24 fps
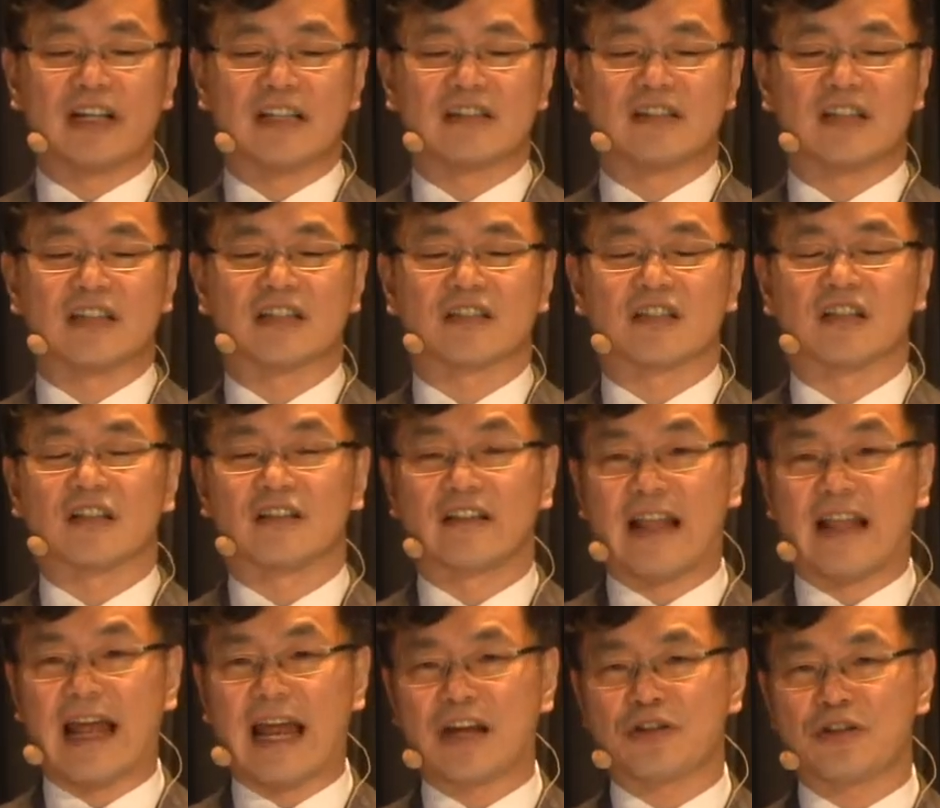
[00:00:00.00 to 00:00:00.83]
it is a
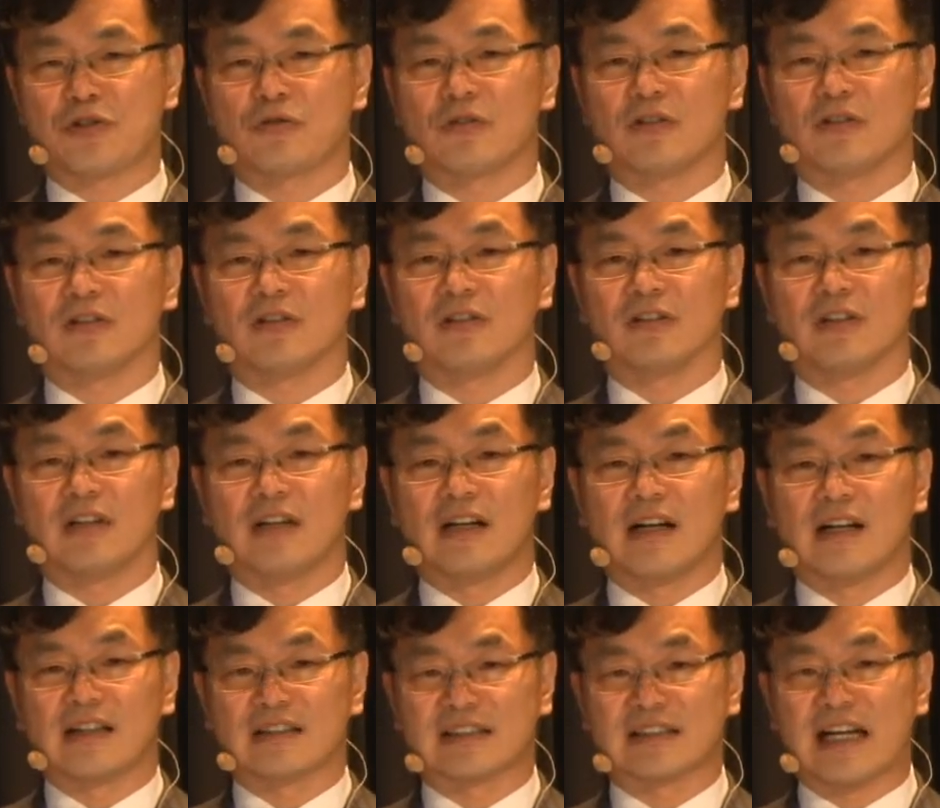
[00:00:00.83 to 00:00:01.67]
national
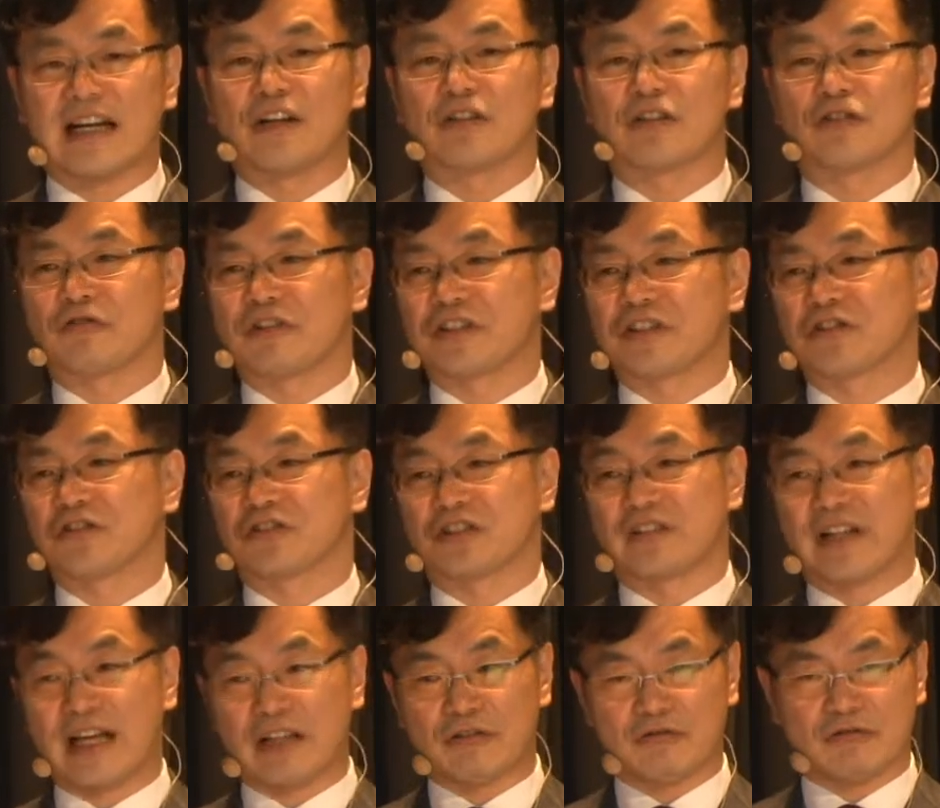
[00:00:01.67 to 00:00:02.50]
science
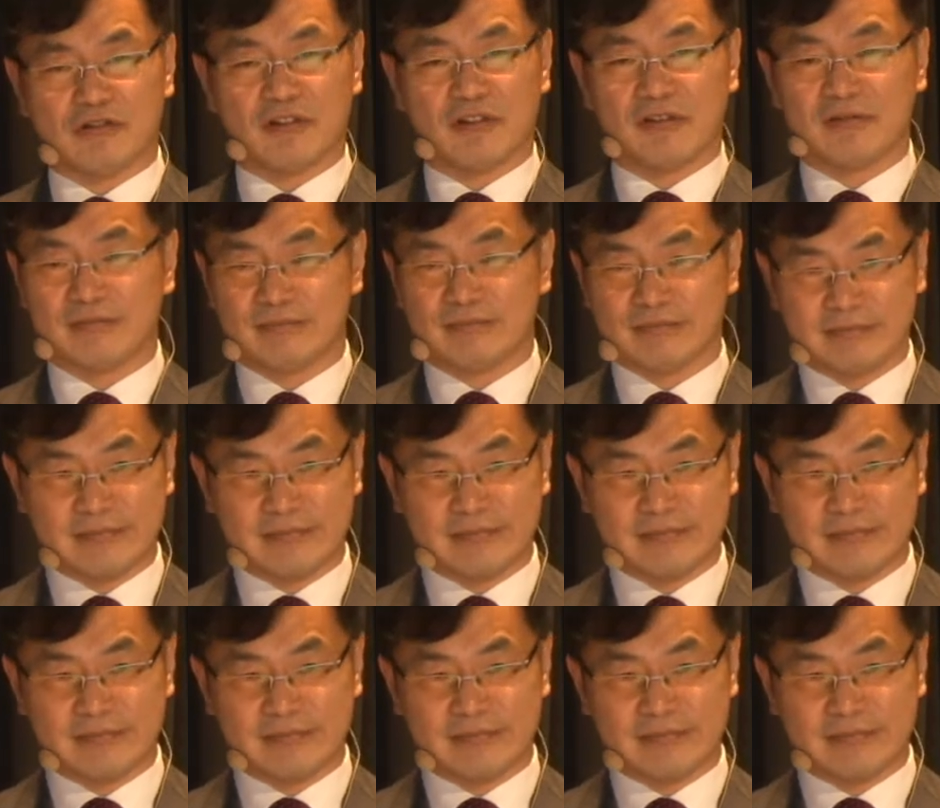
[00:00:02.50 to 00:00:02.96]
research network.